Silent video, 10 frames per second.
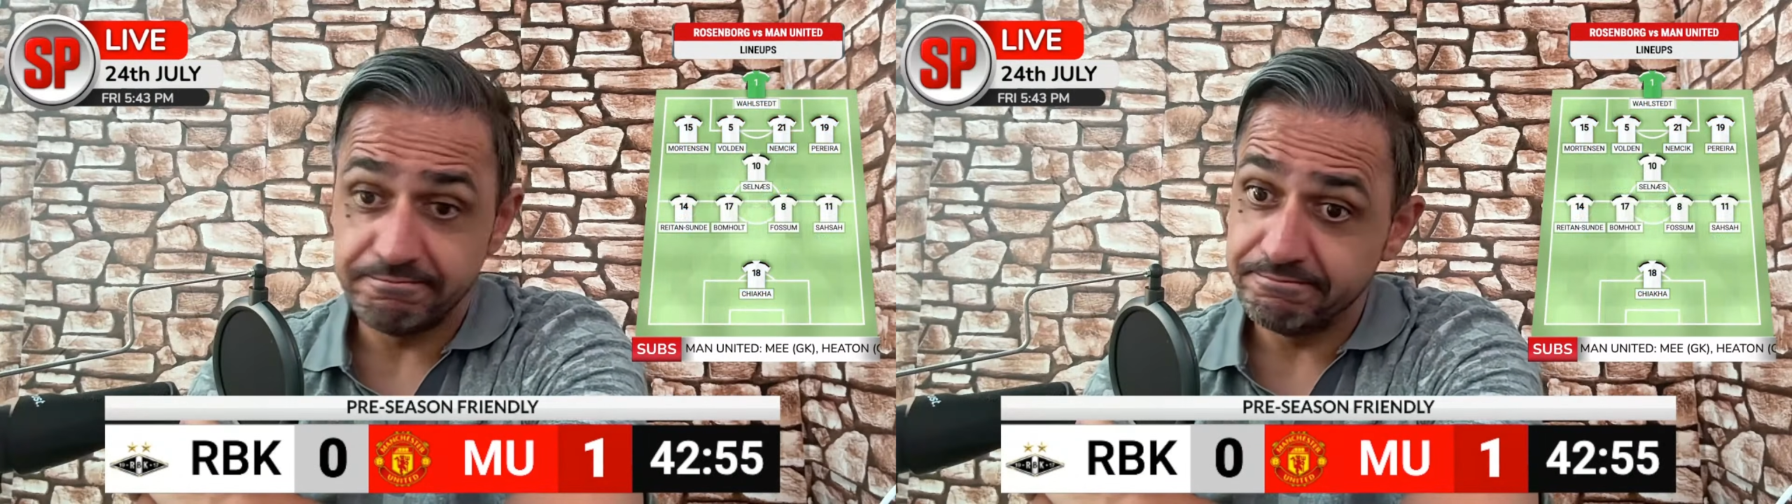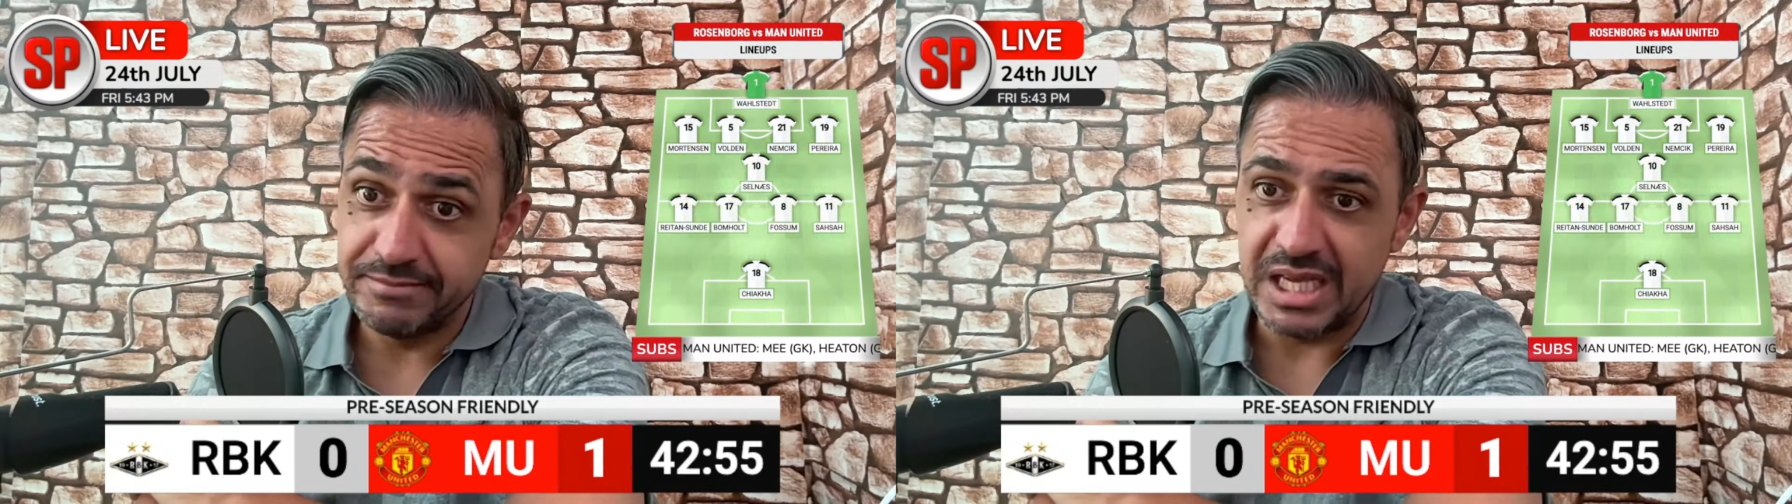
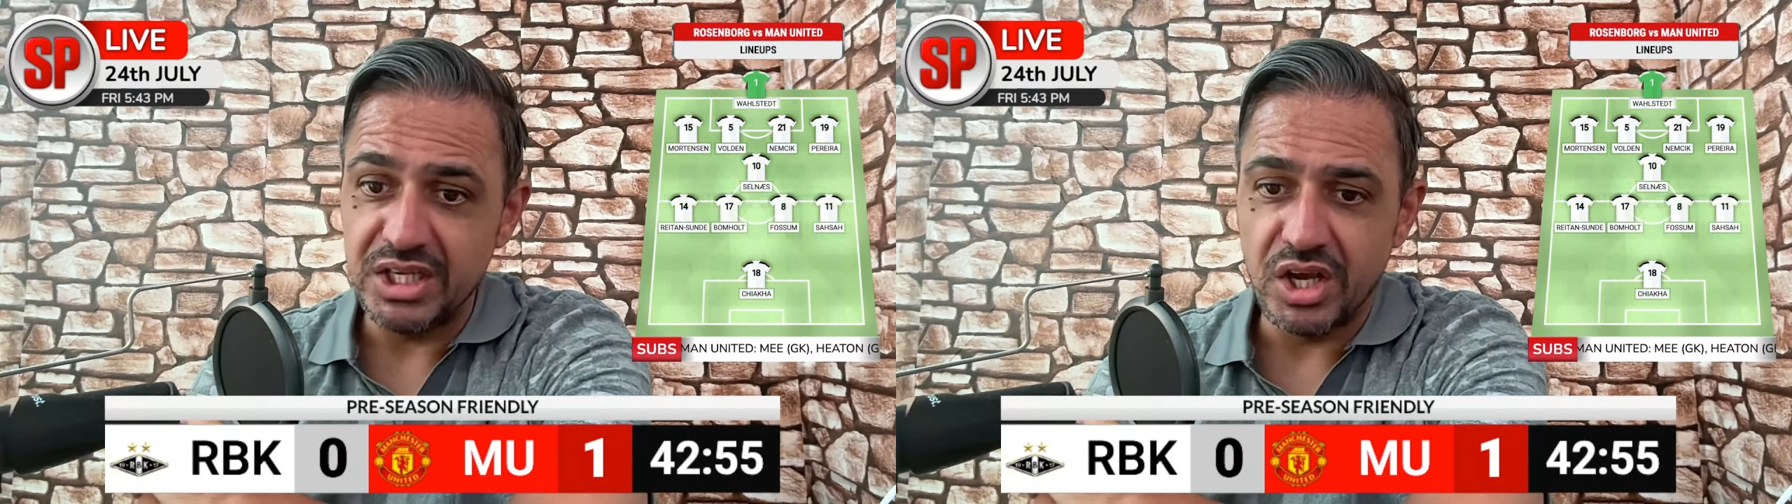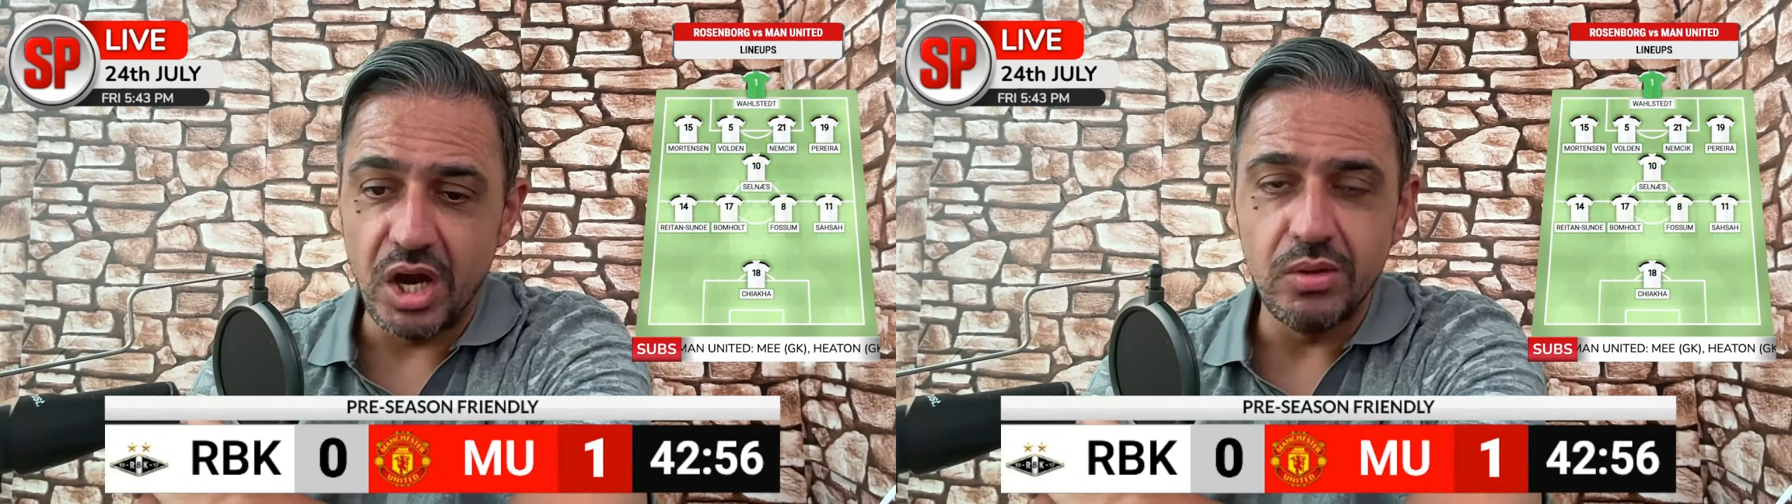There
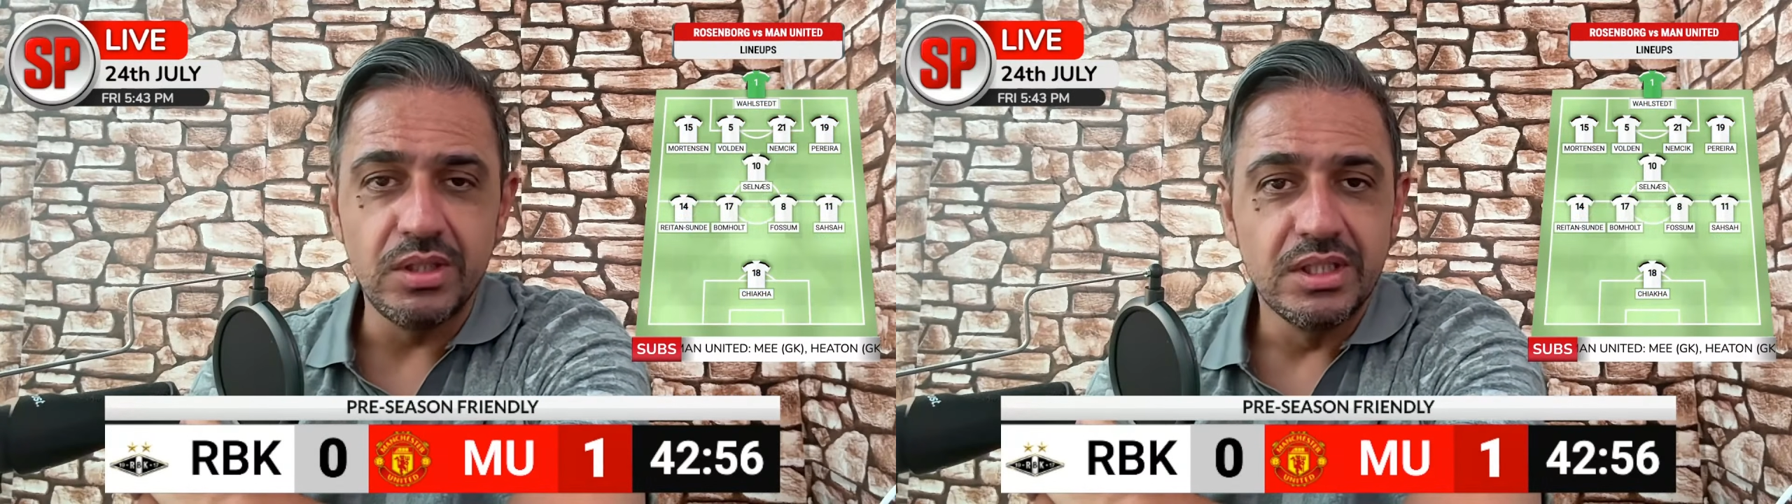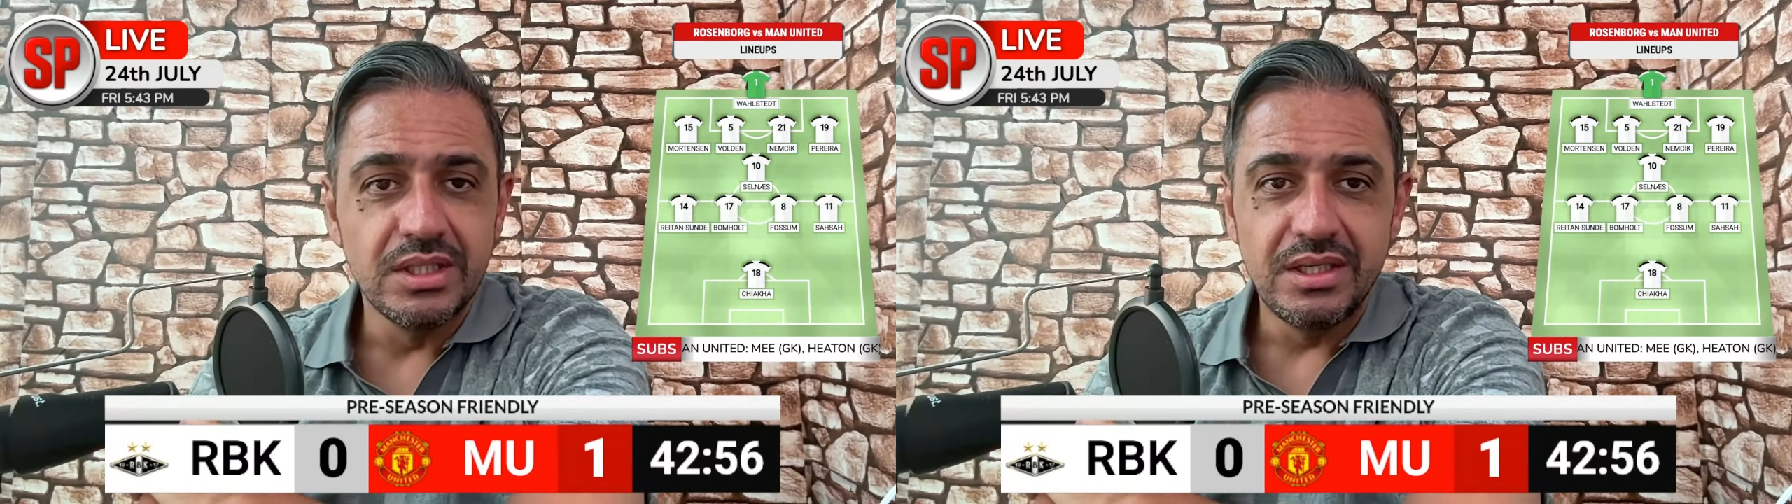you go.
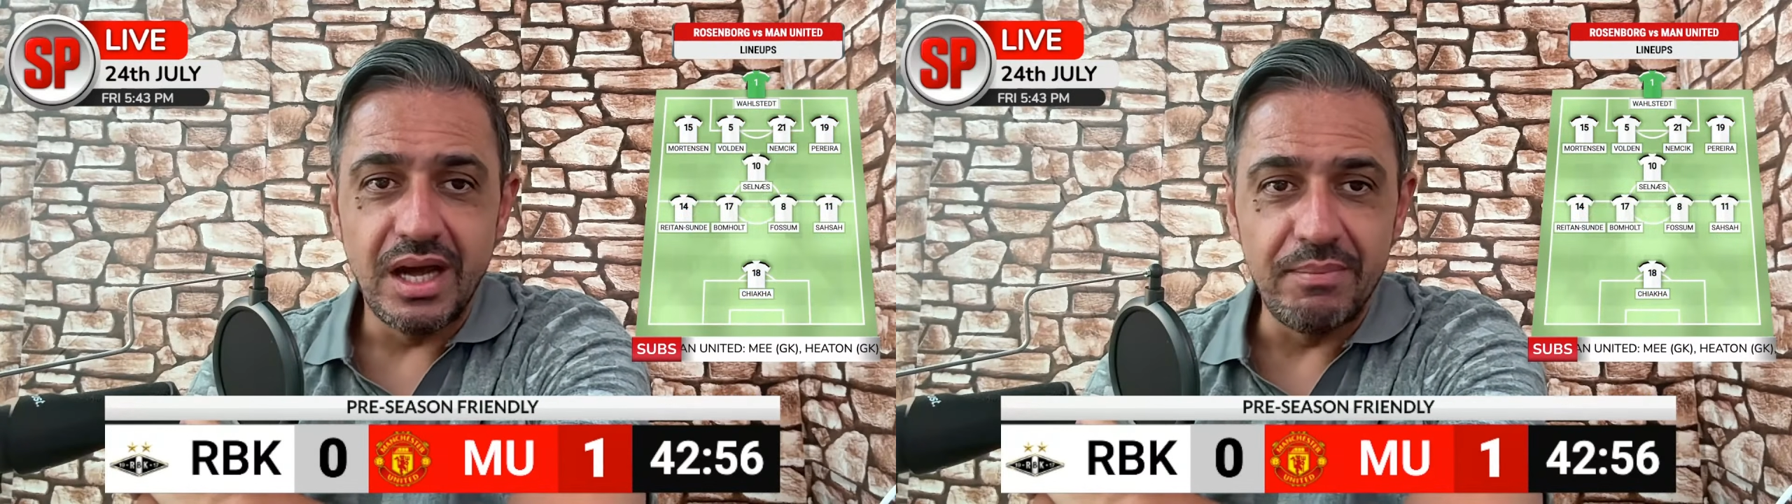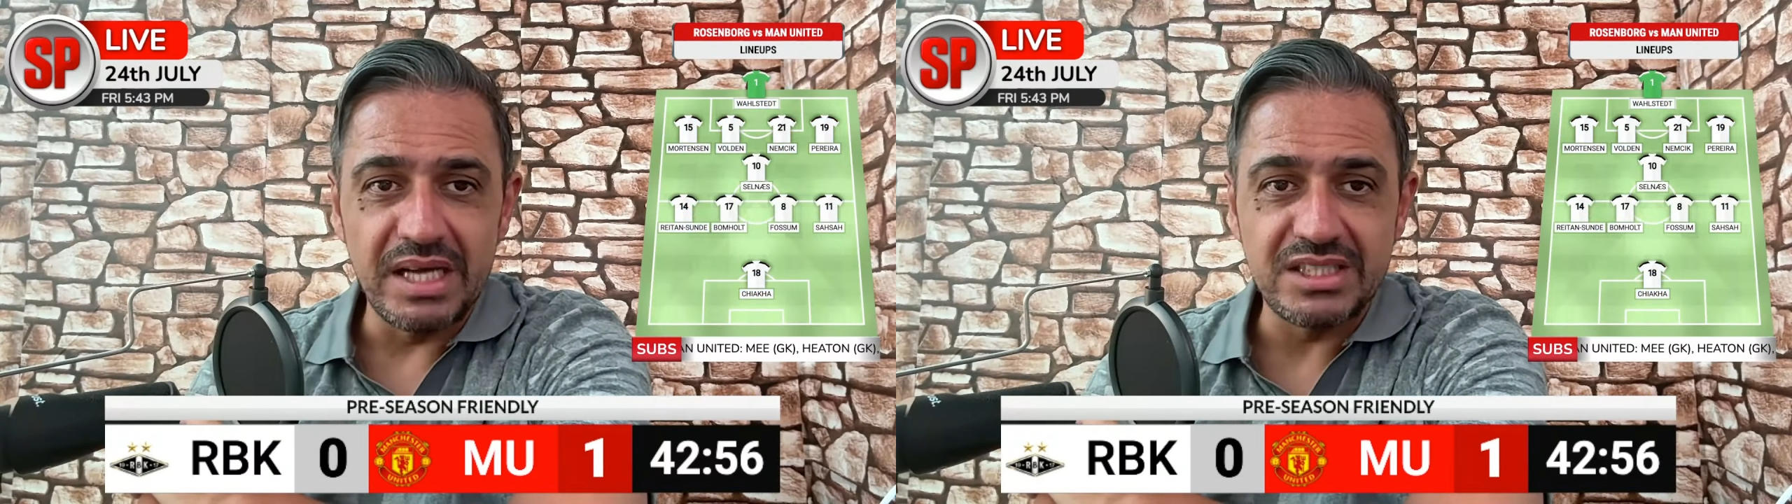
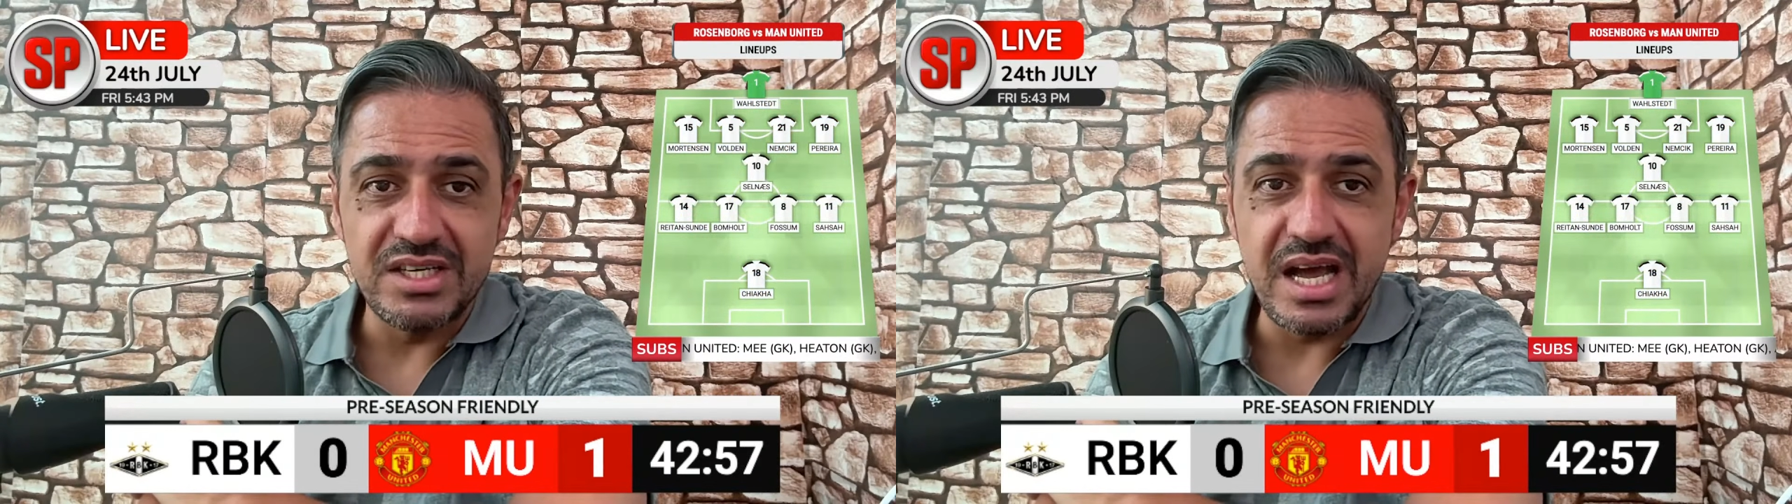Imagine